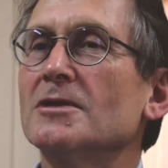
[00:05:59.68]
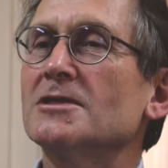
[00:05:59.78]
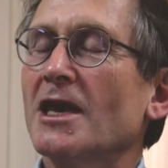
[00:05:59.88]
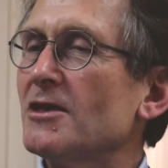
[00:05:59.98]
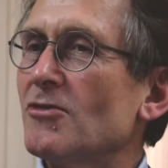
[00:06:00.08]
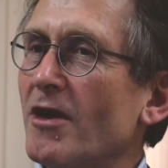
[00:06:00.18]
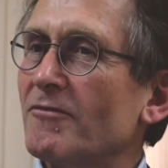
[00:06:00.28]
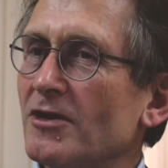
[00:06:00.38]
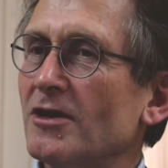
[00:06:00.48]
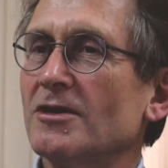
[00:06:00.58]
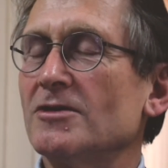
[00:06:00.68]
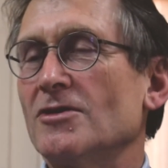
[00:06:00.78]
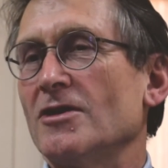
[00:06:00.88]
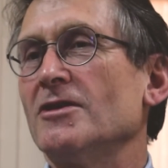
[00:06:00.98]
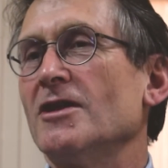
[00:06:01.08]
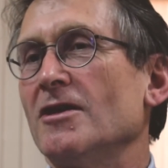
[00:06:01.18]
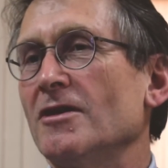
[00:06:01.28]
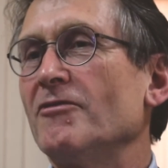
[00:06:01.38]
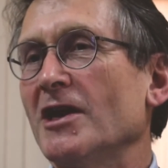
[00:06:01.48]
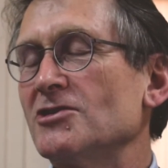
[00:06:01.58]
take, you have an
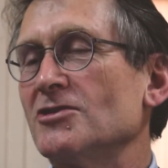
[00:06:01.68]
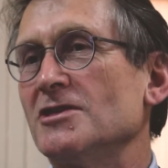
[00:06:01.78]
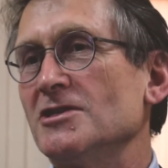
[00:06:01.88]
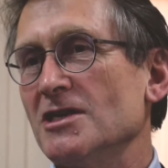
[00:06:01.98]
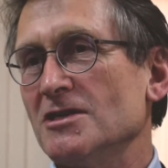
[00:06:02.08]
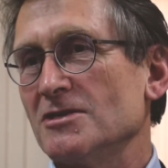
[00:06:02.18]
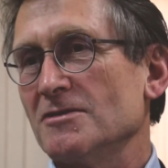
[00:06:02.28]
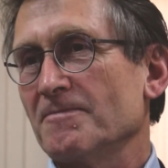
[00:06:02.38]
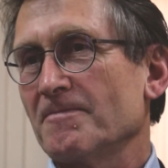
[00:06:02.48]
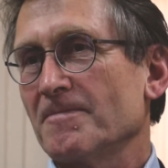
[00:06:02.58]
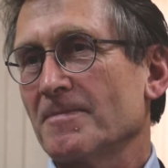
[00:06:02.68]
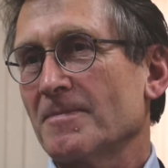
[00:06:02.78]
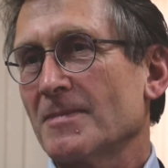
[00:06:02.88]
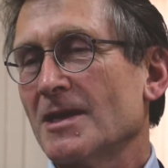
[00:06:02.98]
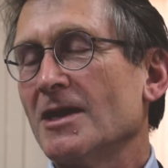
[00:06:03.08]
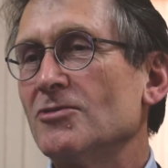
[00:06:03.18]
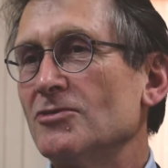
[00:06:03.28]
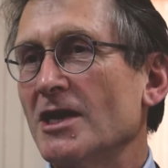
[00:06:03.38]
infectious disease and you